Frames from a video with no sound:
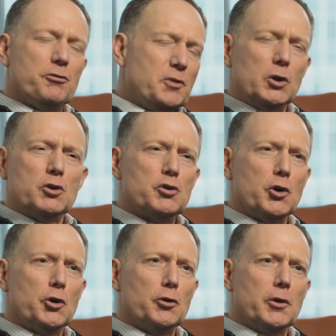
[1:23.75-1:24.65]
feelings
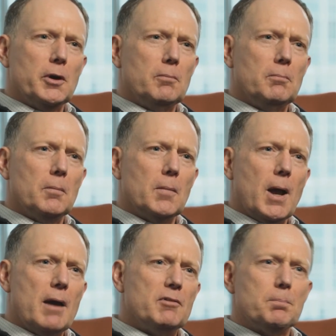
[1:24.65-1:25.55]
heard and
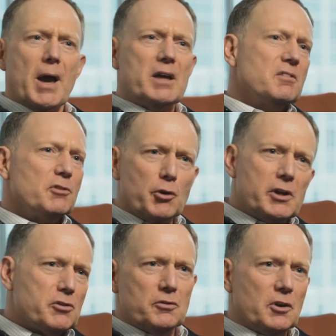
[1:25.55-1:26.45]
having
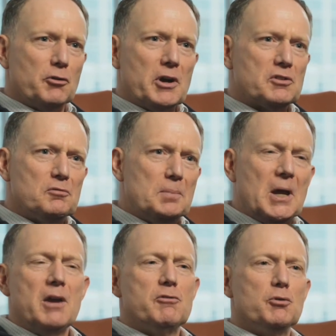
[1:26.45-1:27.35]
passive-aggressive
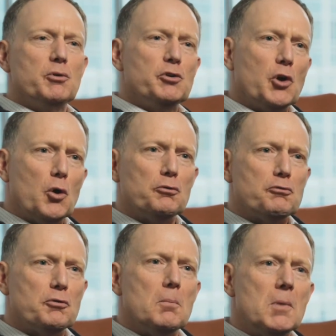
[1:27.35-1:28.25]
behavior result
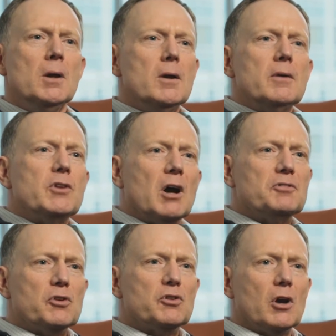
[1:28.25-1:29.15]
from tough
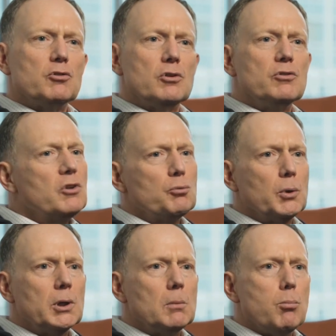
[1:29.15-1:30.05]
discussions is
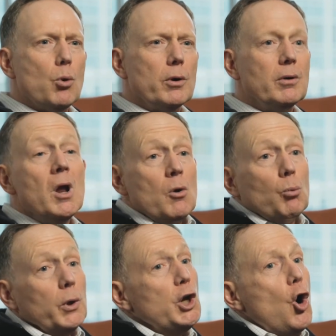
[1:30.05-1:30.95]
really important.
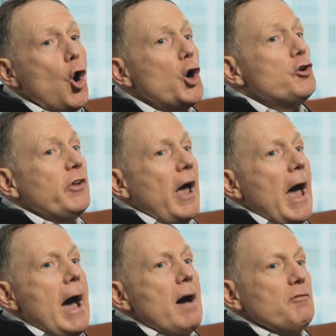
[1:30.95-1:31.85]
Really hard to
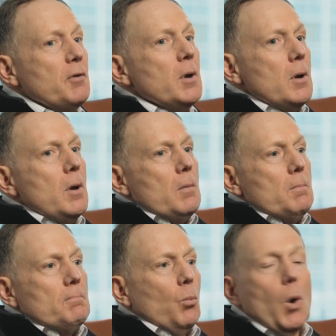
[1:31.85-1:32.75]
have
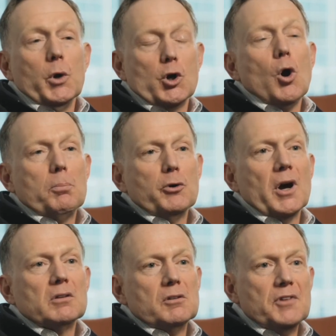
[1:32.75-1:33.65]
what we call
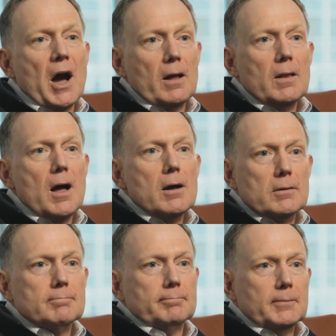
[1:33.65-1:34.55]
productive dialogue
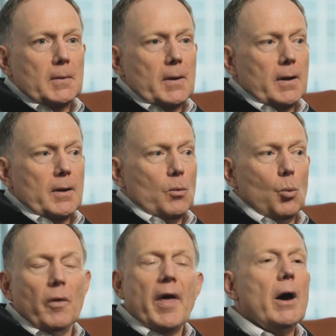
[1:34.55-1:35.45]

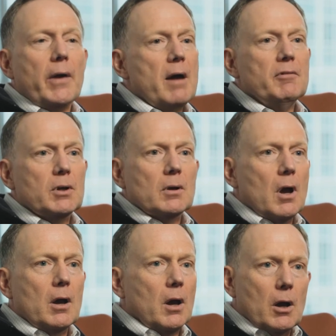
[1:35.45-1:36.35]
without having
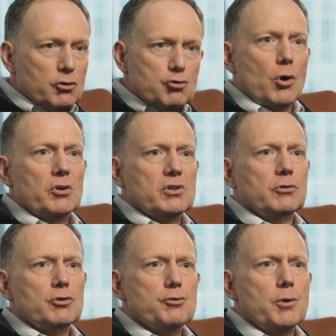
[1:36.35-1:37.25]
a strong
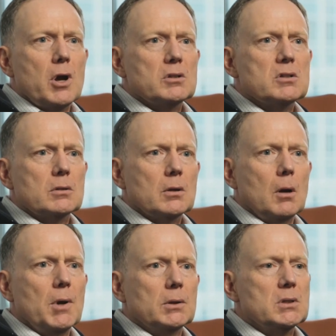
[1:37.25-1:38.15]
sense of trust
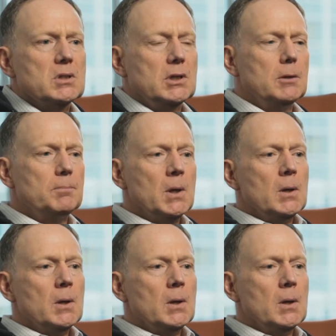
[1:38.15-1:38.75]
among the team.